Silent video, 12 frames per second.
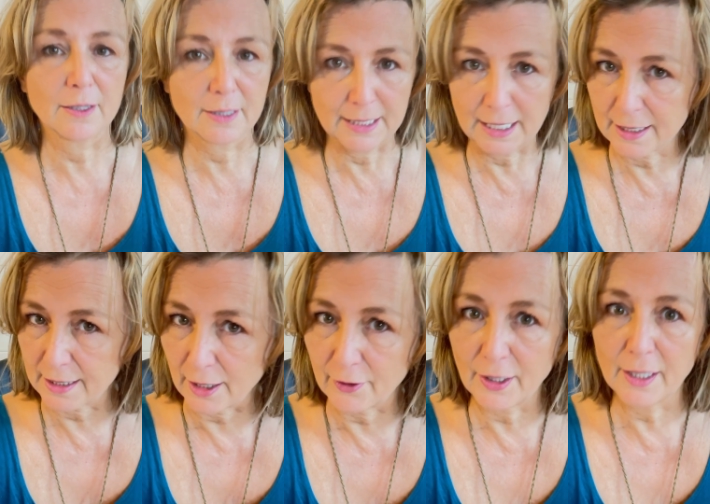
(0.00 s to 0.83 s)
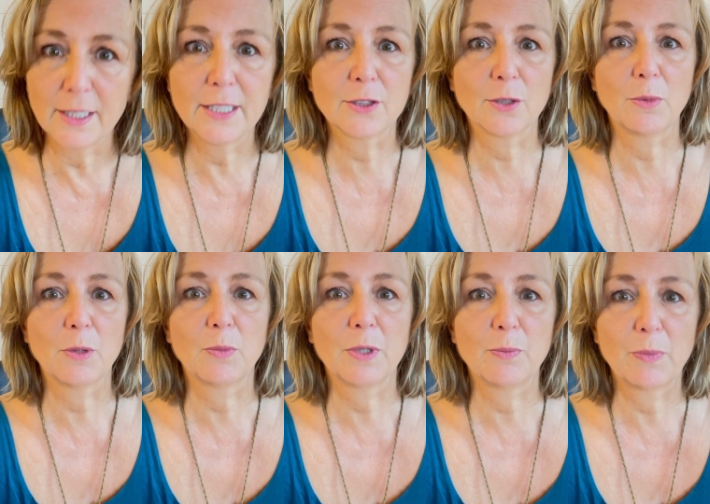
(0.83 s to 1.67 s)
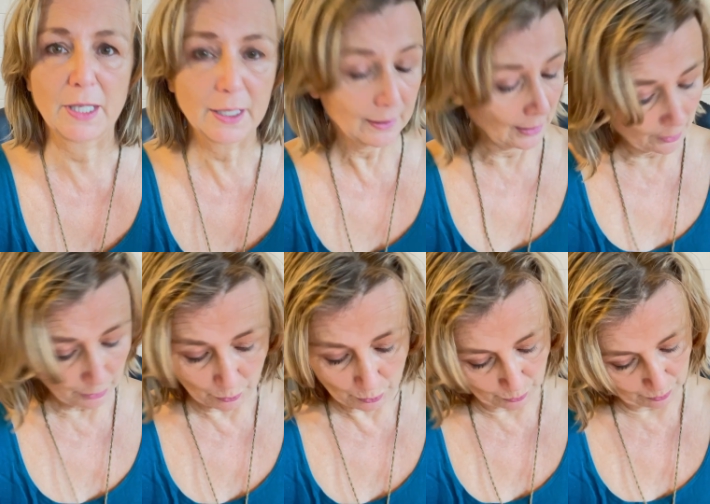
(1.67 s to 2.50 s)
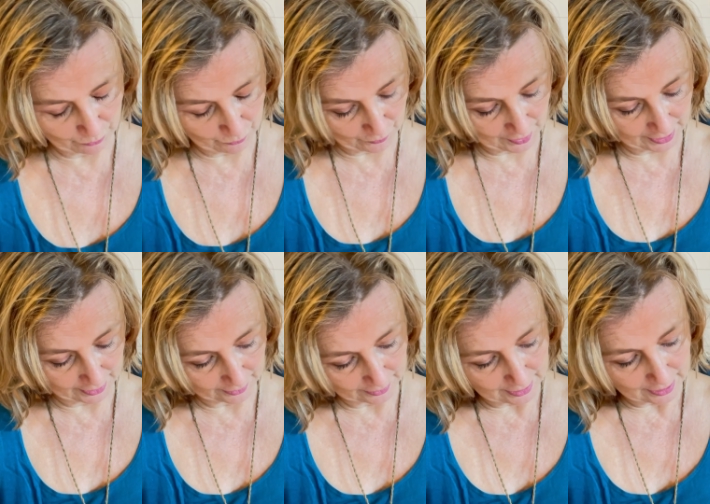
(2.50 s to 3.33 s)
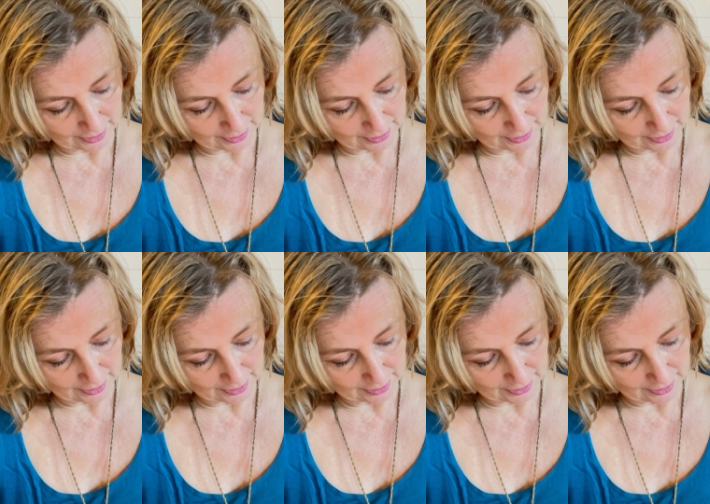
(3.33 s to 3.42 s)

the things how they need to be prepared, timing will be fine.